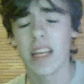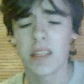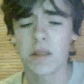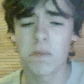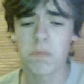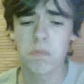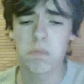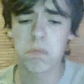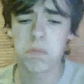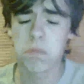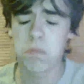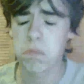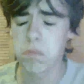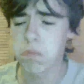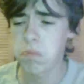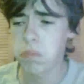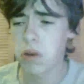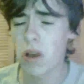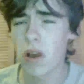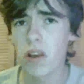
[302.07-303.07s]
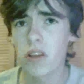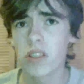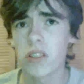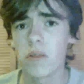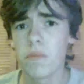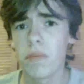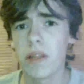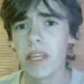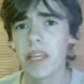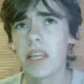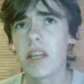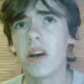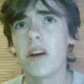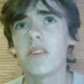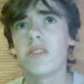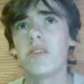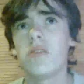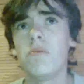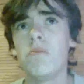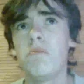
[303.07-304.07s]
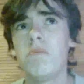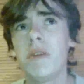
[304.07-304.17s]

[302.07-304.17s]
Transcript: has possibly got to